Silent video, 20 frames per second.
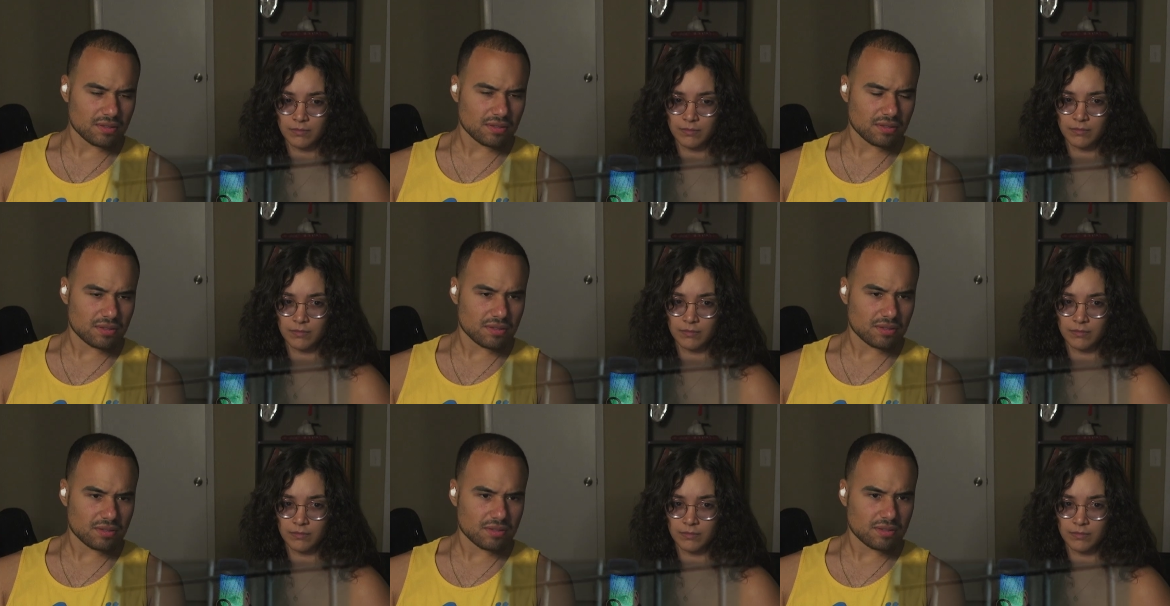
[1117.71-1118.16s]

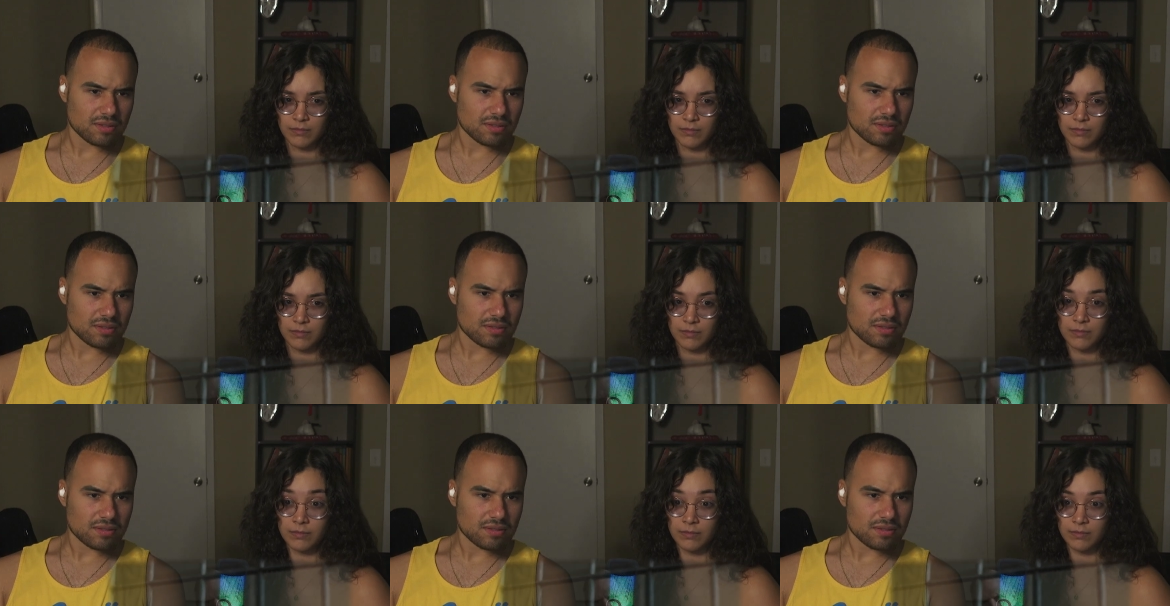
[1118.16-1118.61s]

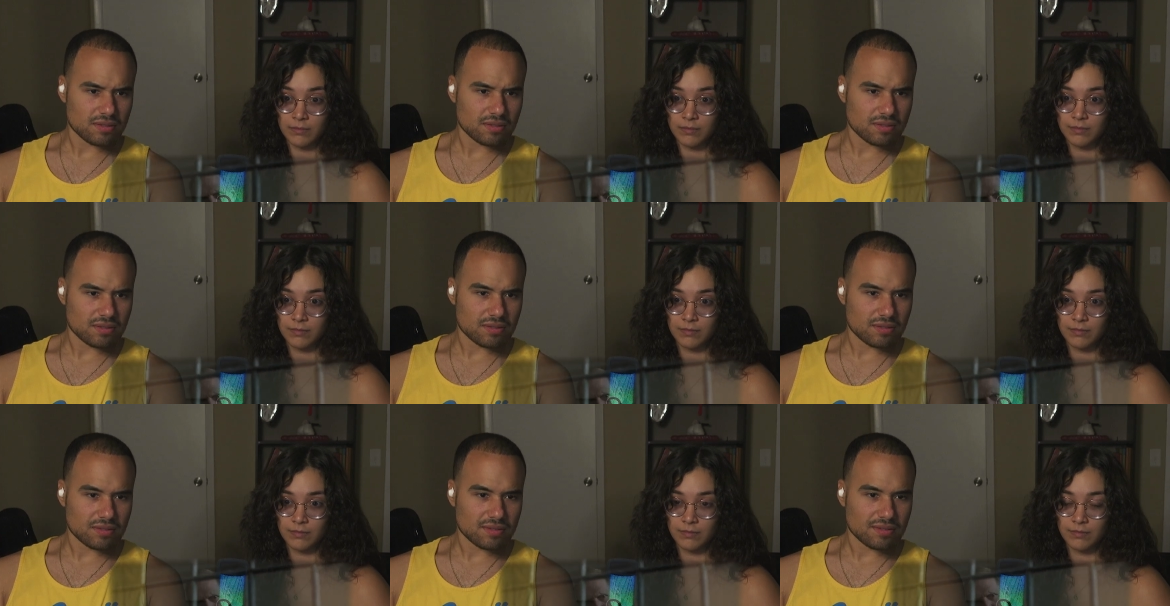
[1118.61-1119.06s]

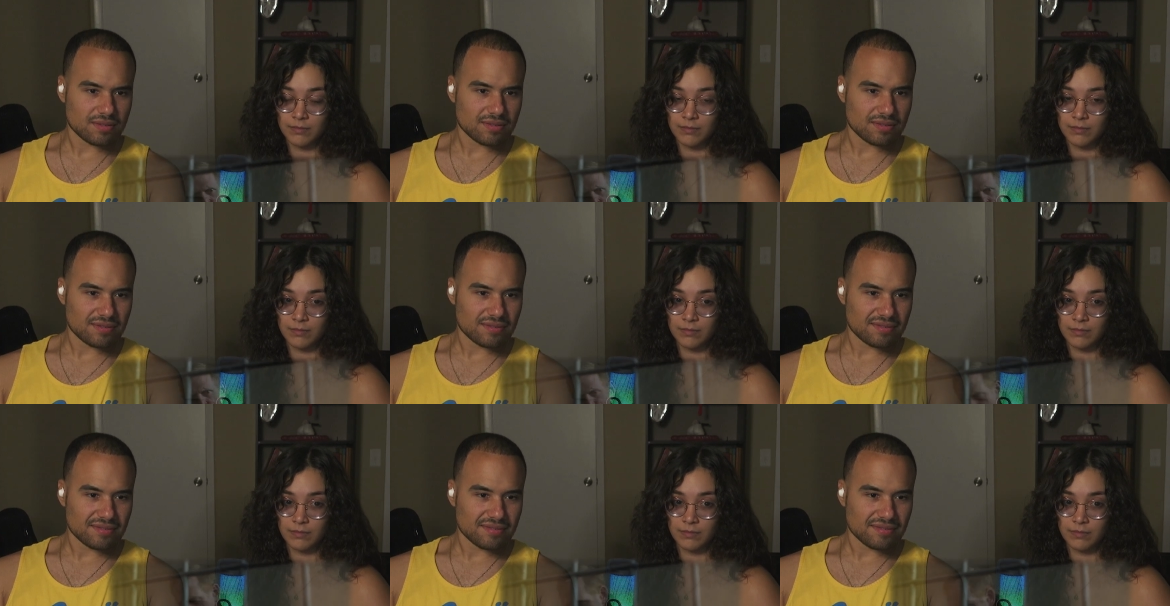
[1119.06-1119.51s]

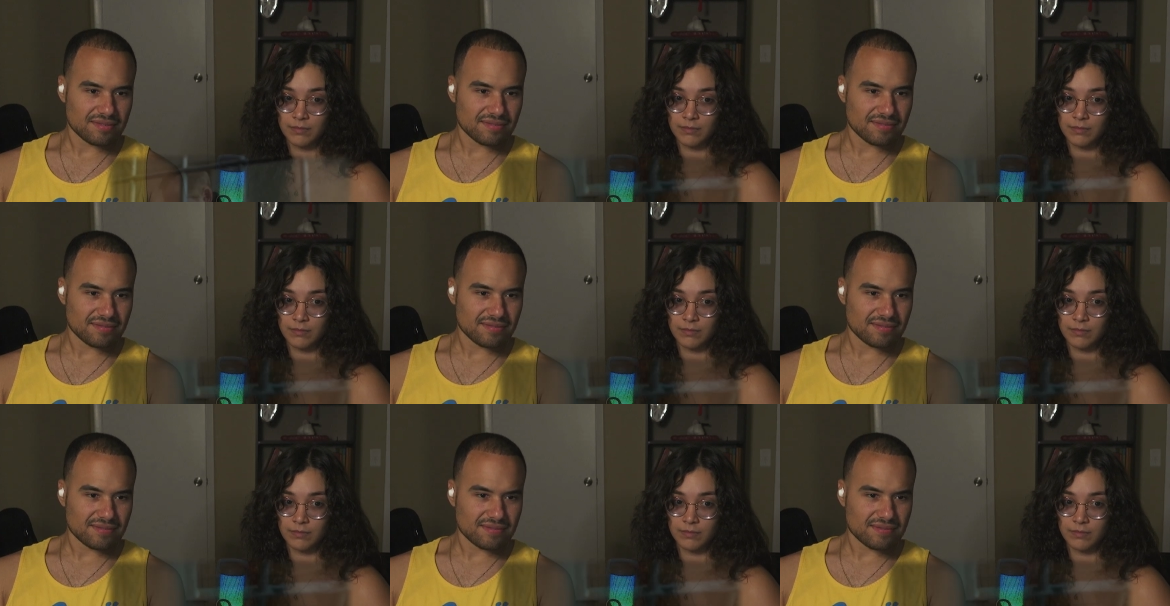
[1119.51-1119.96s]
[no speech]